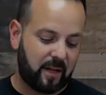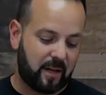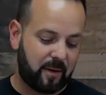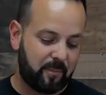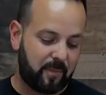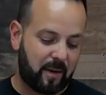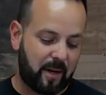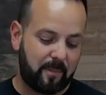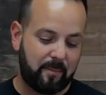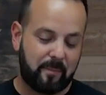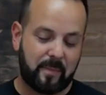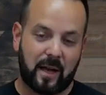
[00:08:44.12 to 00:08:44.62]

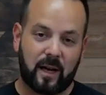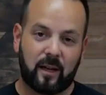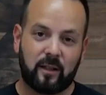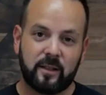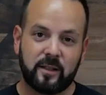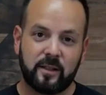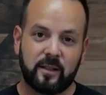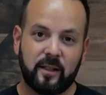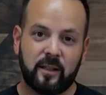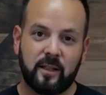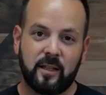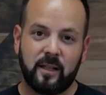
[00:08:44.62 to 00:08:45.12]
And by
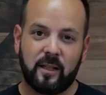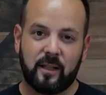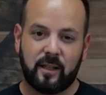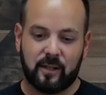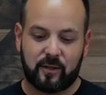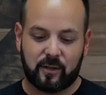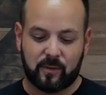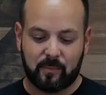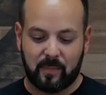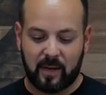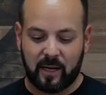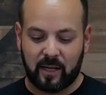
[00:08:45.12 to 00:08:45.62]
balancing it,
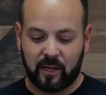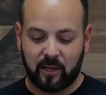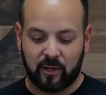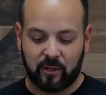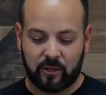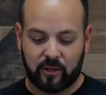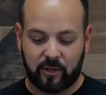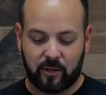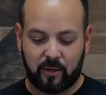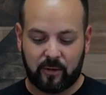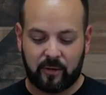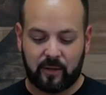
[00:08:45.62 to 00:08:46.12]
it's
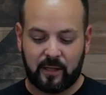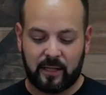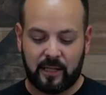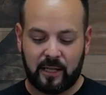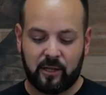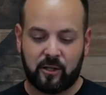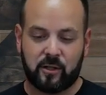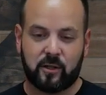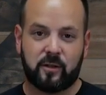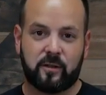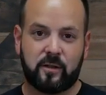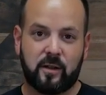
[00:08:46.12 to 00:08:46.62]
making sure that
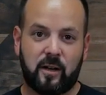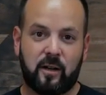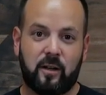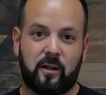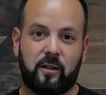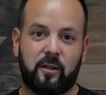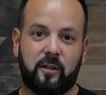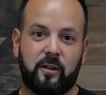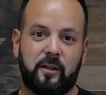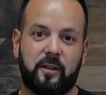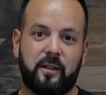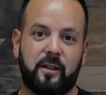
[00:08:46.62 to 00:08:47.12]
each
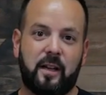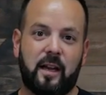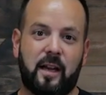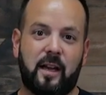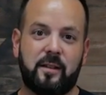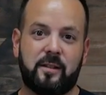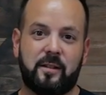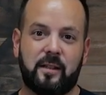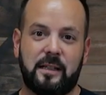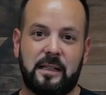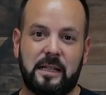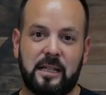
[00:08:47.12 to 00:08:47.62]
cell
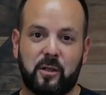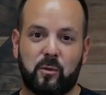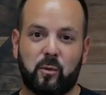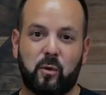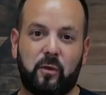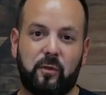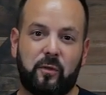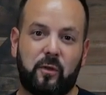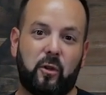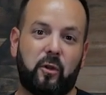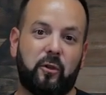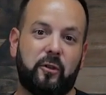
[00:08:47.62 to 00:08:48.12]
has an
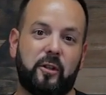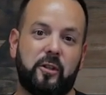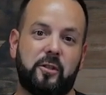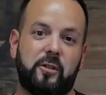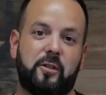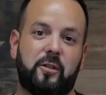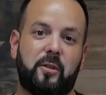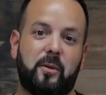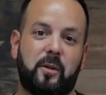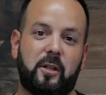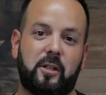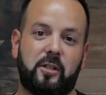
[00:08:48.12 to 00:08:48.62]
equal
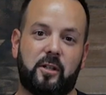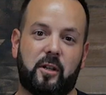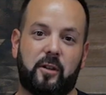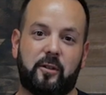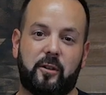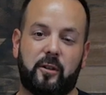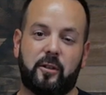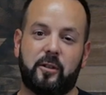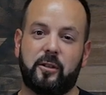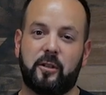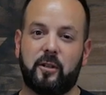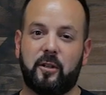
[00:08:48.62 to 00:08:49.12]
voltage to each
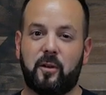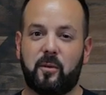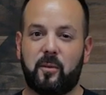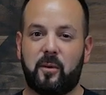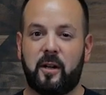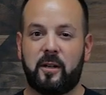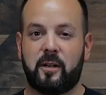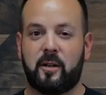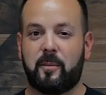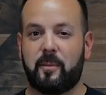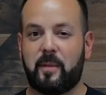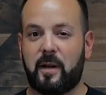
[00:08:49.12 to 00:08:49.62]
other. You don't
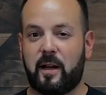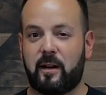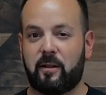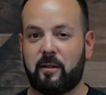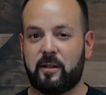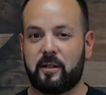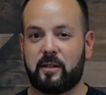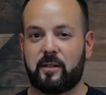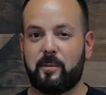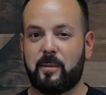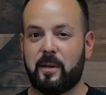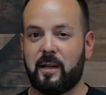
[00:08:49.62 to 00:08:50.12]
want your
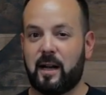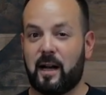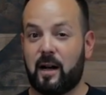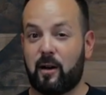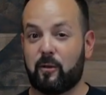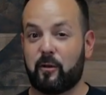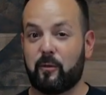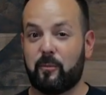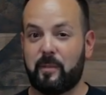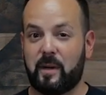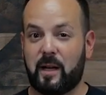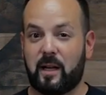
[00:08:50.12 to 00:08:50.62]
batteries to be
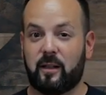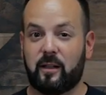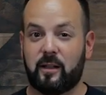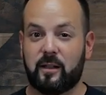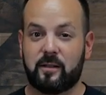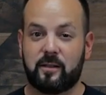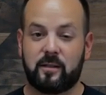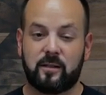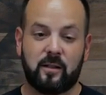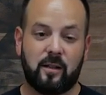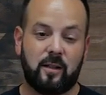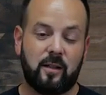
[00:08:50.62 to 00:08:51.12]
out of
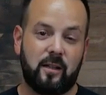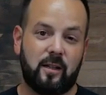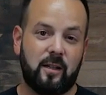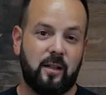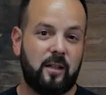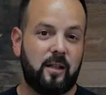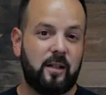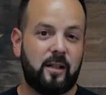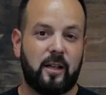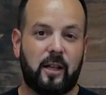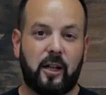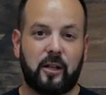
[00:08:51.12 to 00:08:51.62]
balance
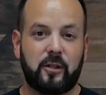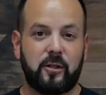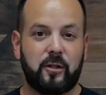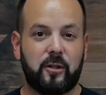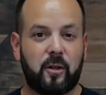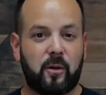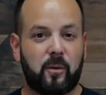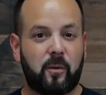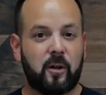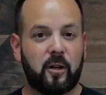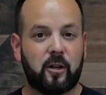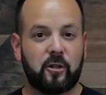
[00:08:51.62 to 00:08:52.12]
and you
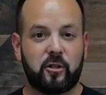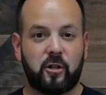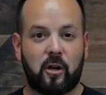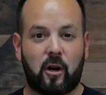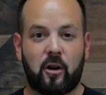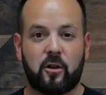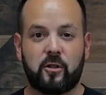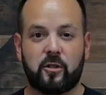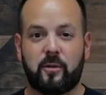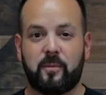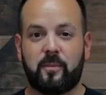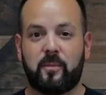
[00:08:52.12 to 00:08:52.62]
don't want to
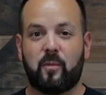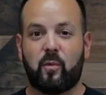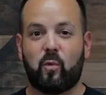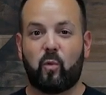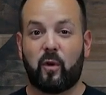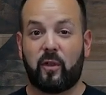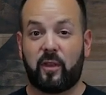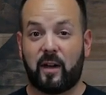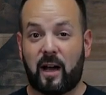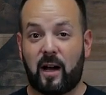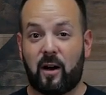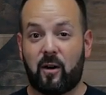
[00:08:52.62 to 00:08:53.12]
charge them
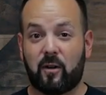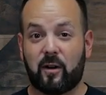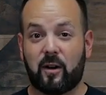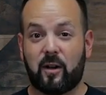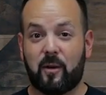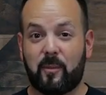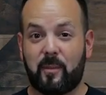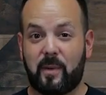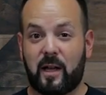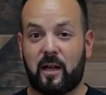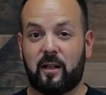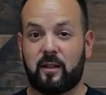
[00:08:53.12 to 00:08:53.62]
without
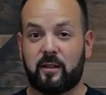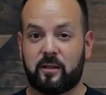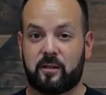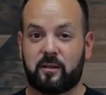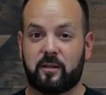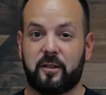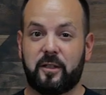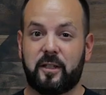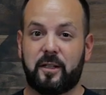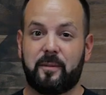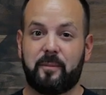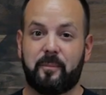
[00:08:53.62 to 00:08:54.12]
a
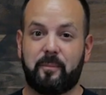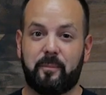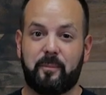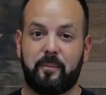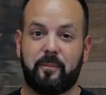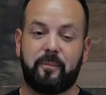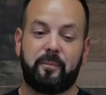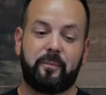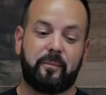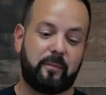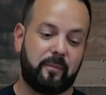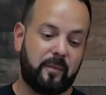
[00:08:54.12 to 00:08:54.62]
balance lead.
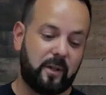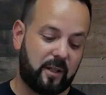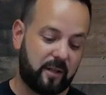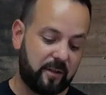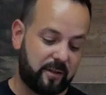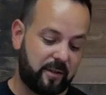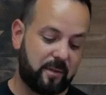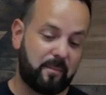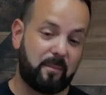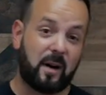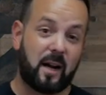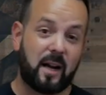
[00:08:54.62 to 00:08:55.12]

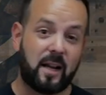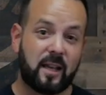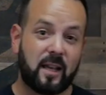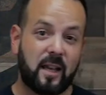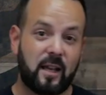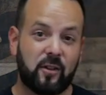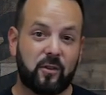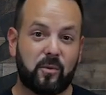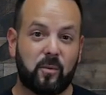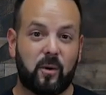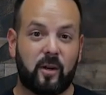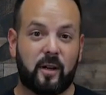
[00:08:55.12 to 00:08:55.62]
Because in my
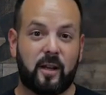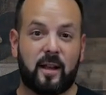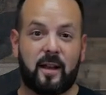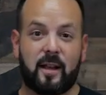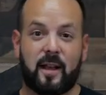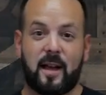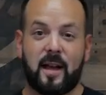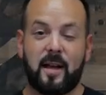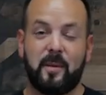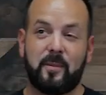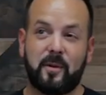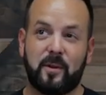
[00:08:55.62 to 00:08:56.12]
case, what
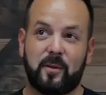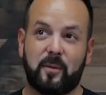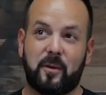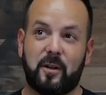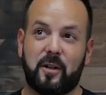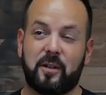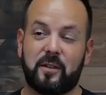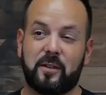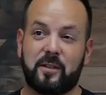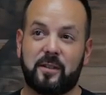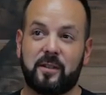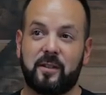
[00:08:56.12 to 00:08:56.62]
had happened
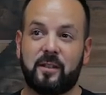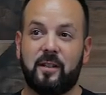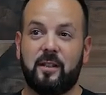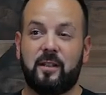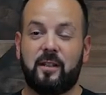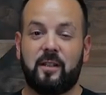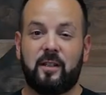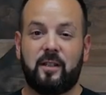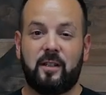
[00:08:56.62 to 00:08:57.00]
was